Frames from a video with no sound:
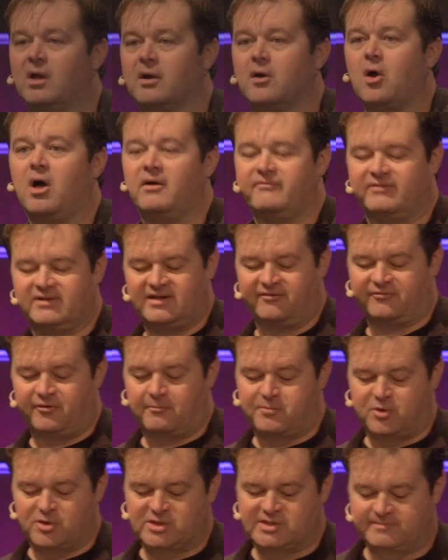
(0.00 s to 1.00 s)
on all the
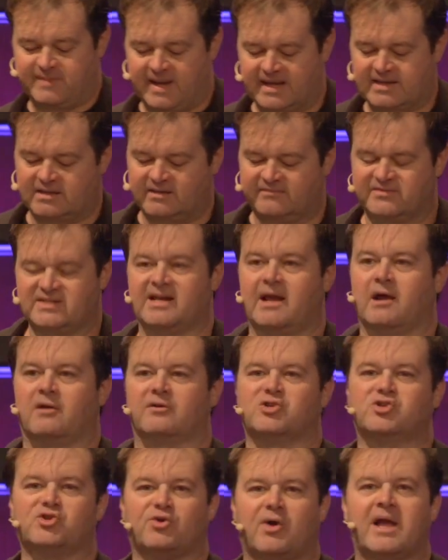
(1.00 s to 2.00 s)
different perspectives now
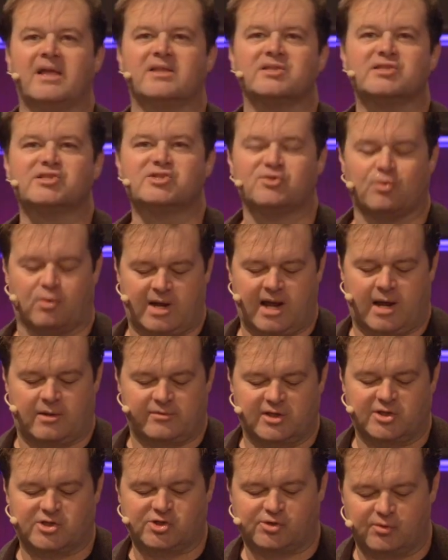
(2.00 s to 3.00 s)
to try and sort
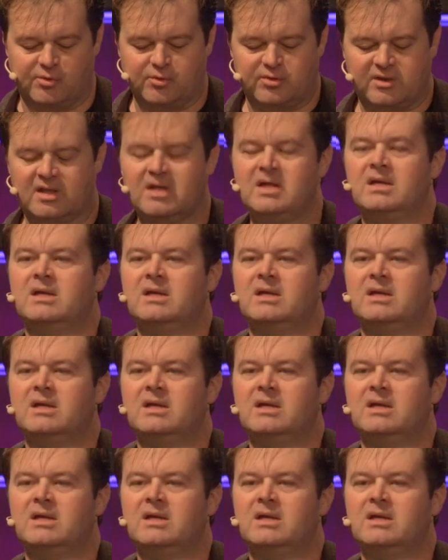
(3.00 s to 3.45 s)
out the truth.